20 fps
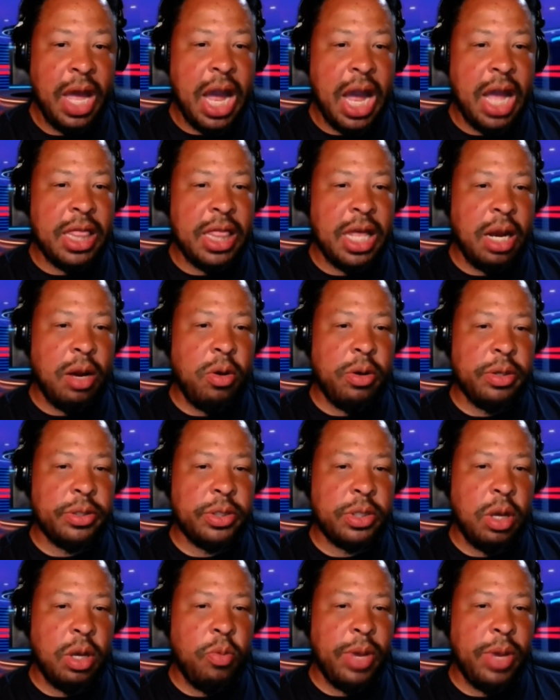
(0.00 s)
And then
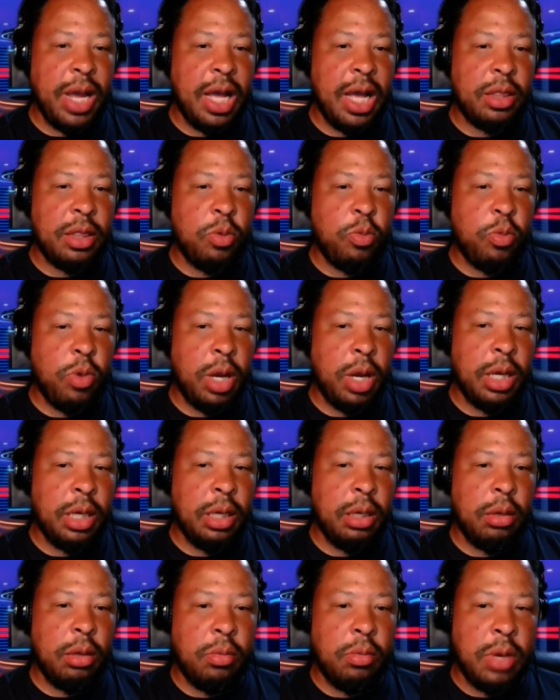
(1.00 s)
also we had the
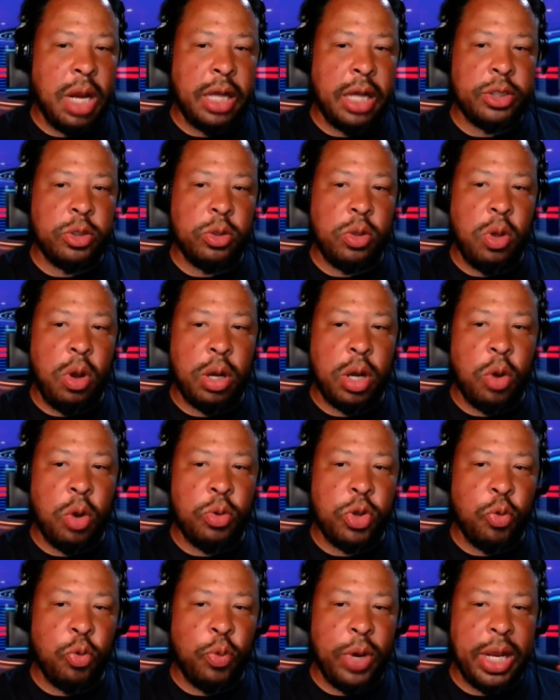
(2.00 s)
one not too long ago,
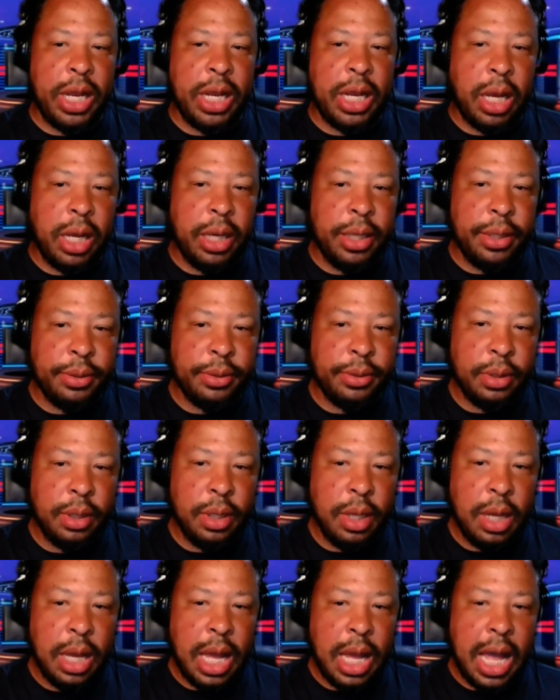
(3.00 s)
Eureka
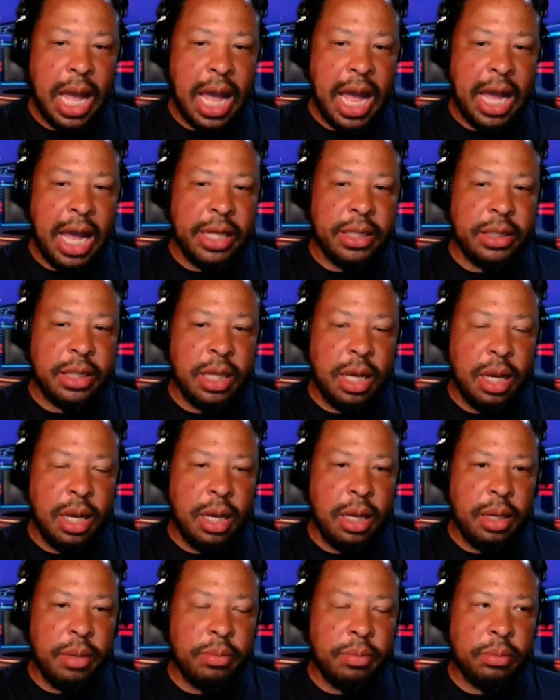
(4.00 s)
and
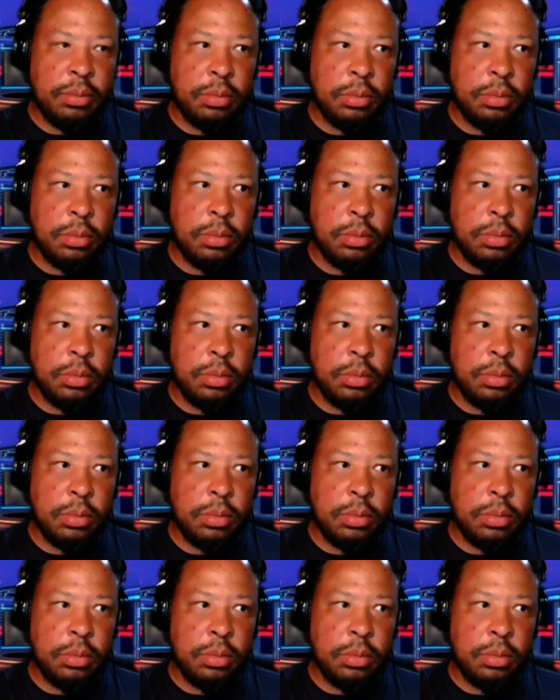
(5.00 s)
um